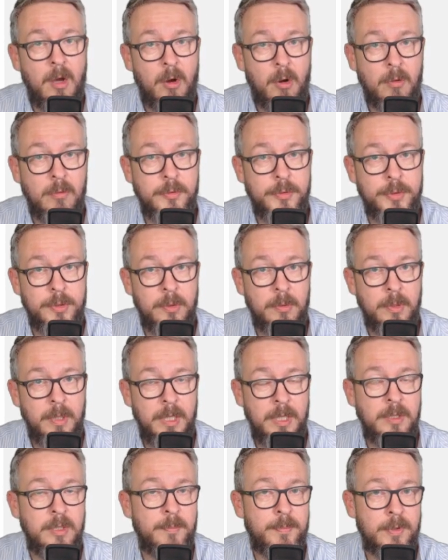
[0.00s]
Also,
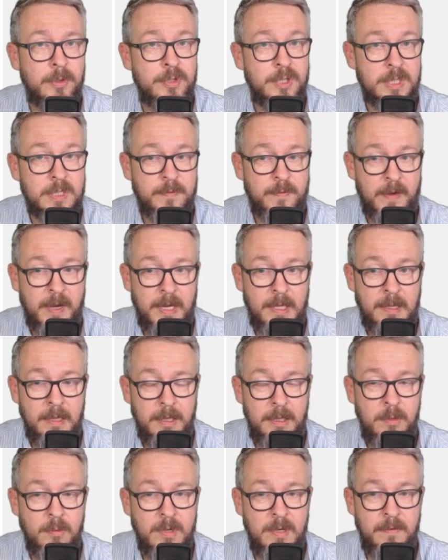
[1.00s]
in the projects file,
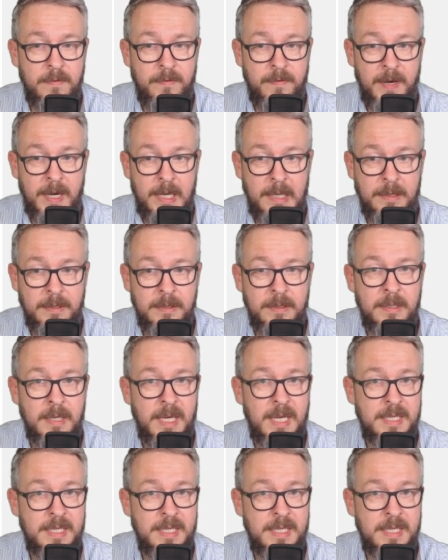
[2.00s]
you can file the